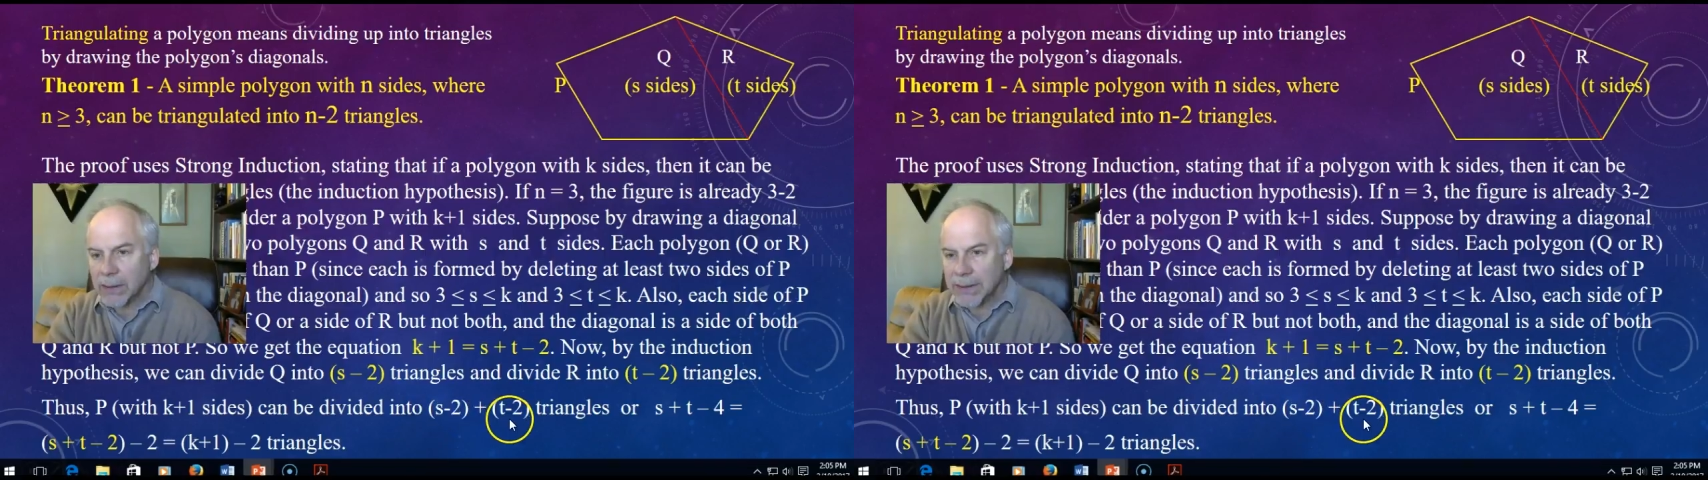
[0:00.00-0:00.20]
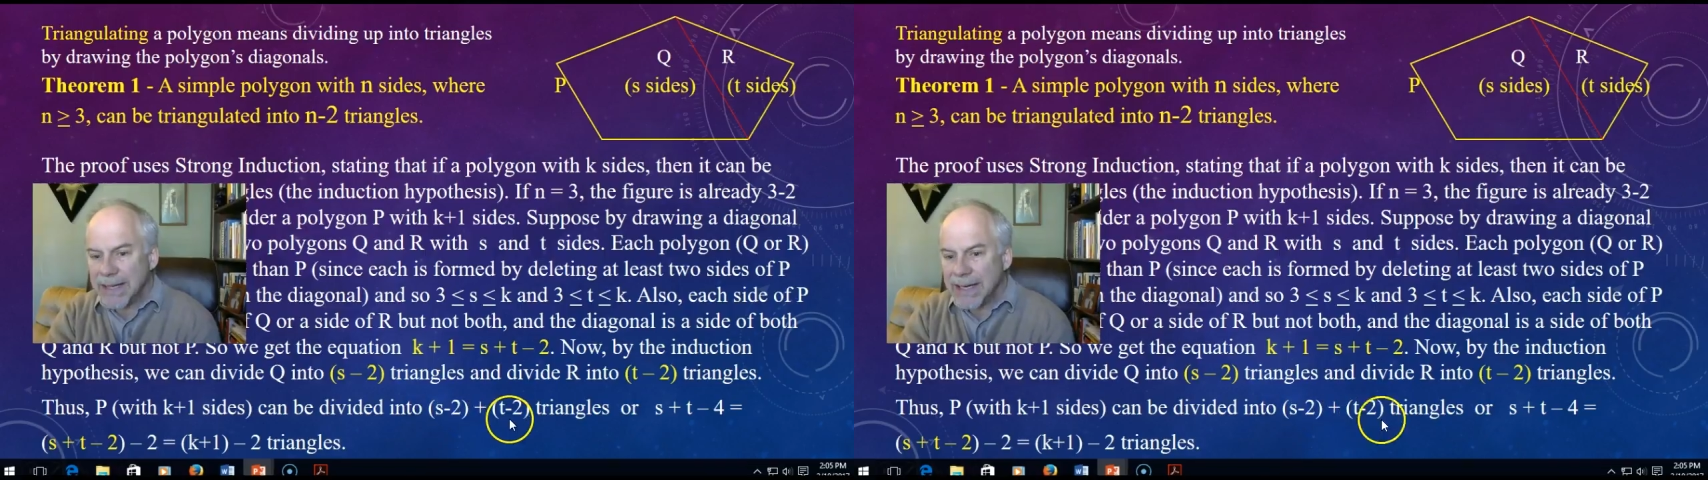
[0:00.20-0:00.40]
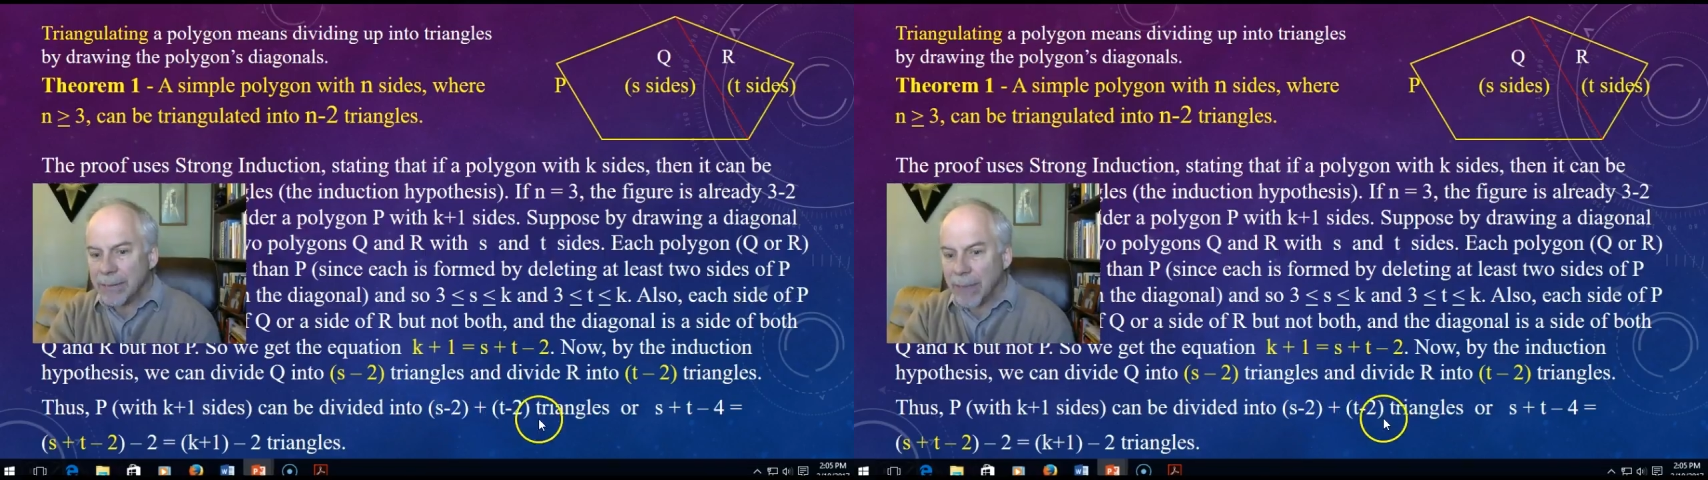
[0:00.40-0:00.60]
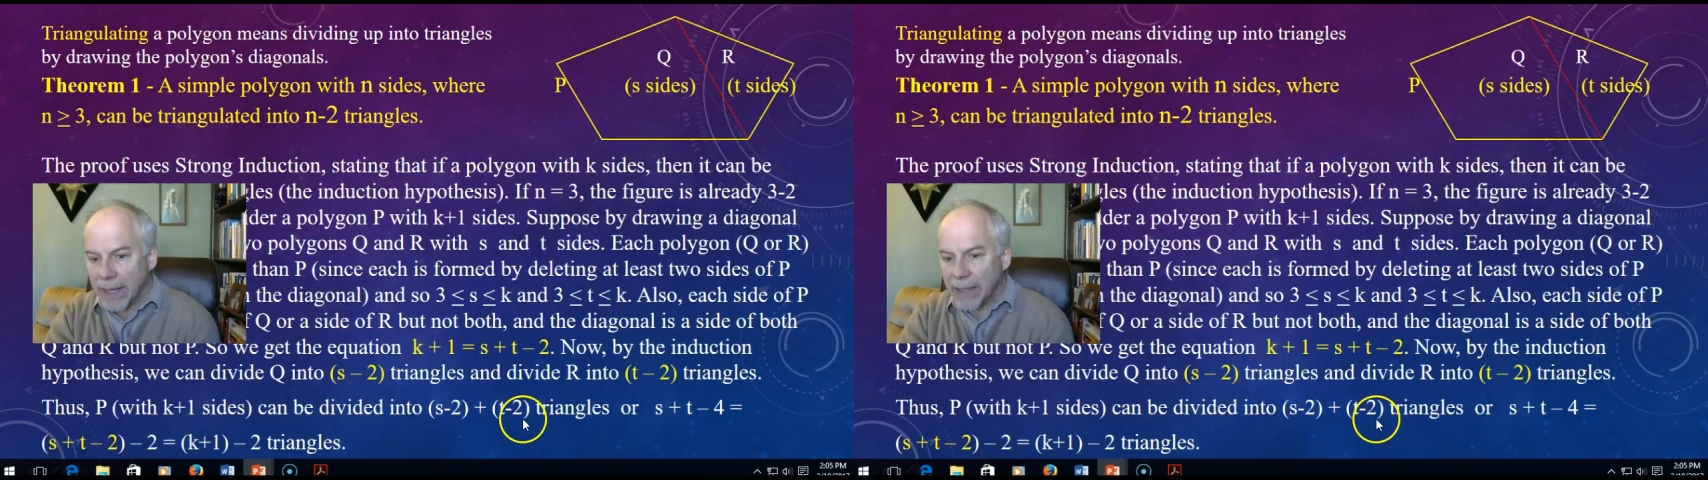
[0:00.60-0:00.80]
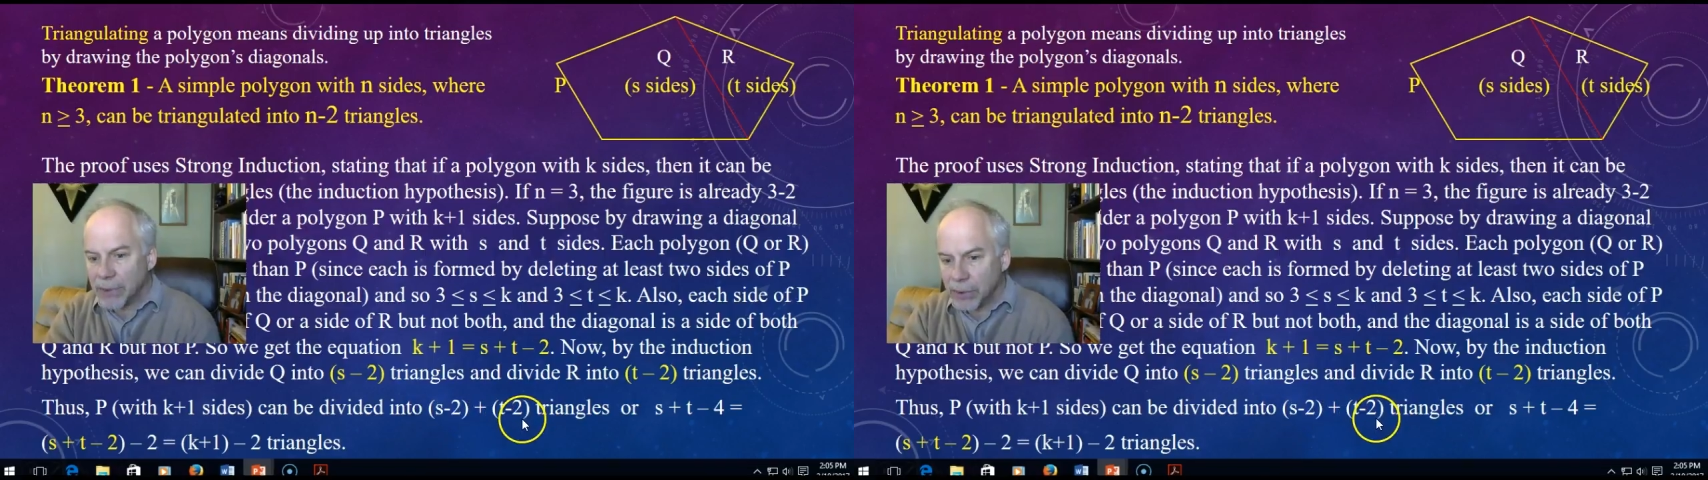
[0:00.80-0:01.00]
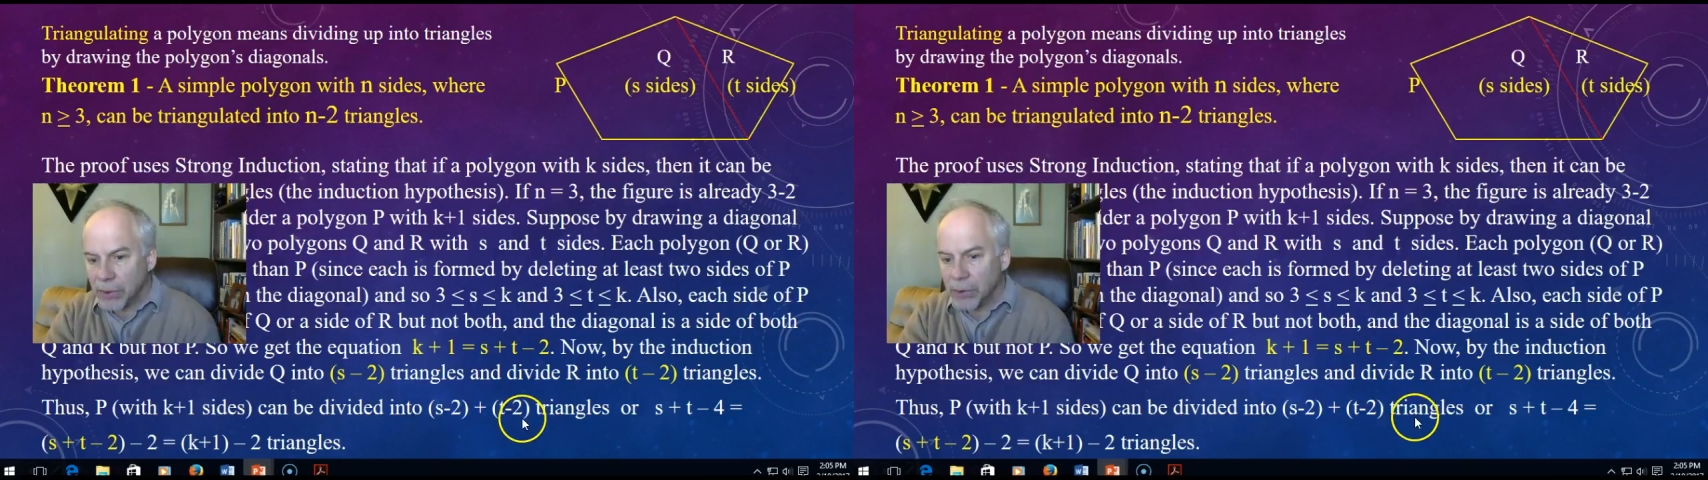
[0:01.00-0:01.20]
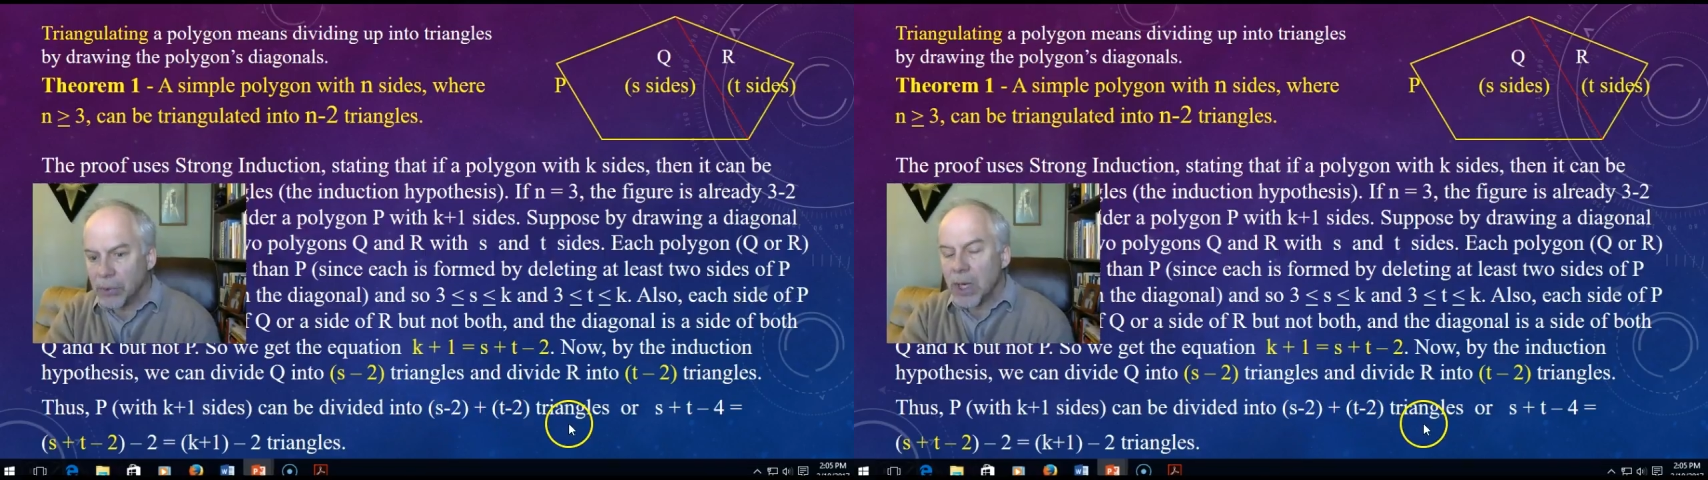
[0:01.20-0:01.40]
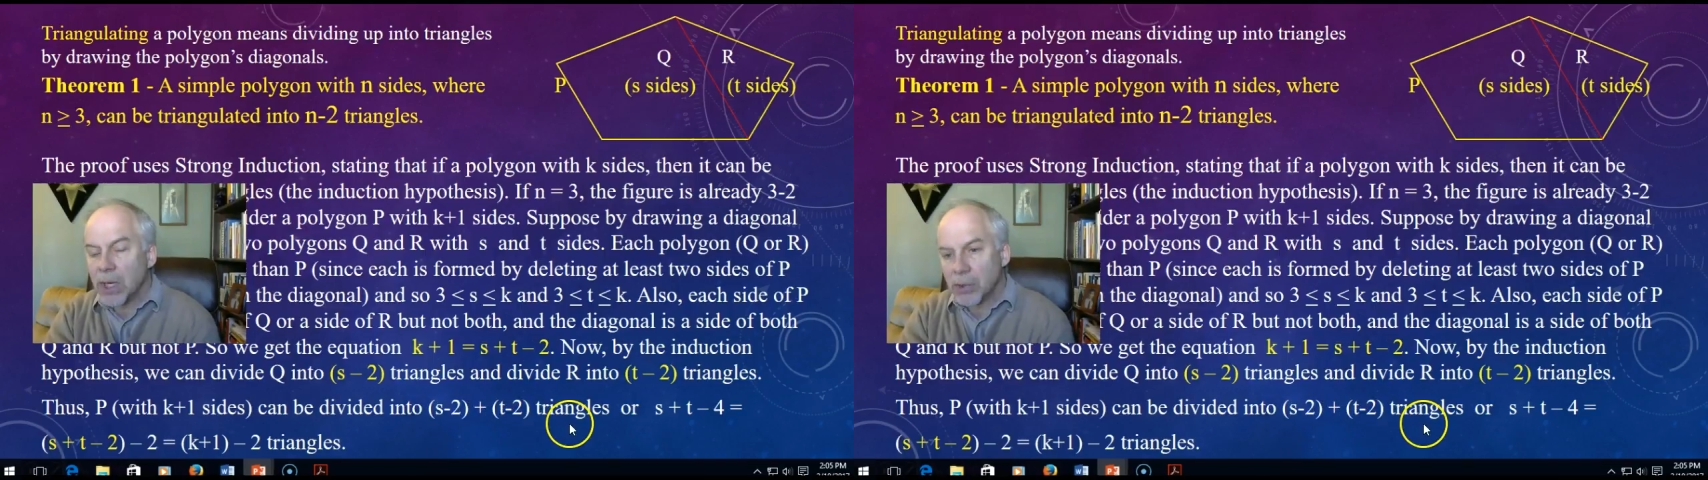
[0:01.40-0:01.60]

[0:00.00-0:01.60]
T minus 2